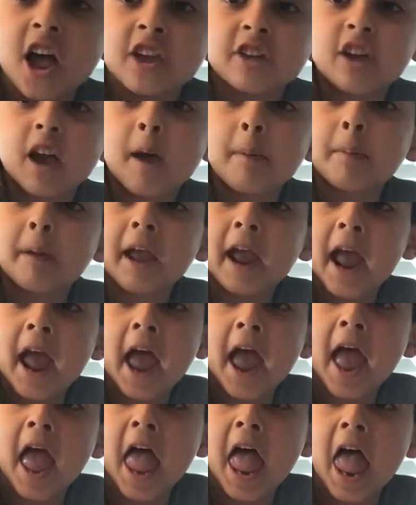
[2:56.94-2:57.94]
Come here.
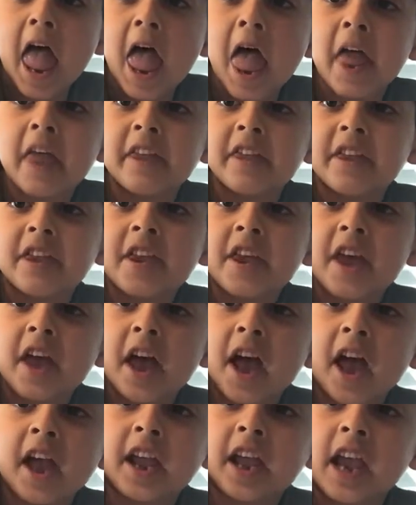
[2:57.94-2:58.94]

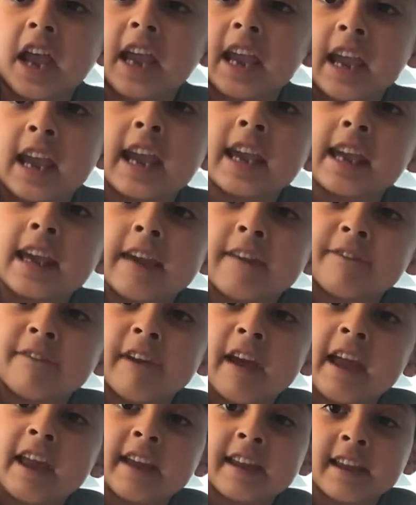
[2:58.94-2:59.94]
I can eat this
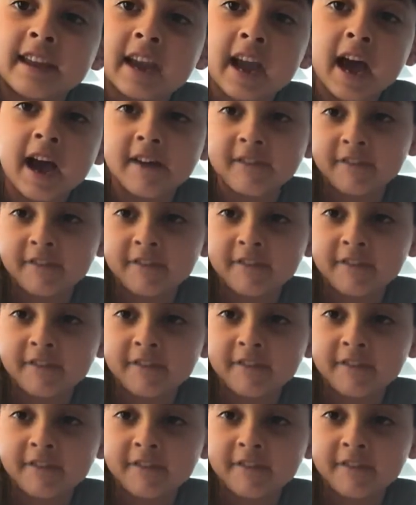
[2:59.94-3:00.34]
face now.